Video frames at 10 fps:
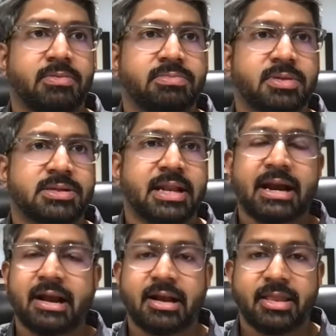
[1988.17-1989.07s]
These
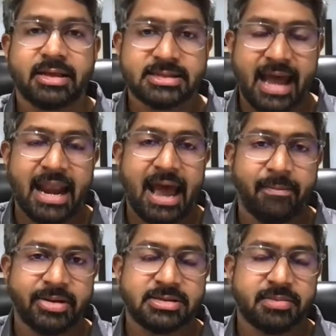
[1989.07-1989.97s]
little things can
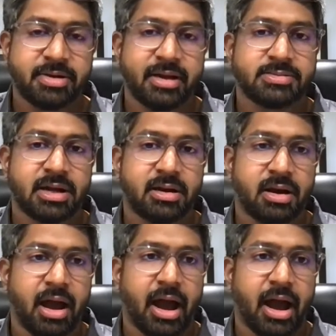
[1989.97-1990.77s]
happen sometimes, and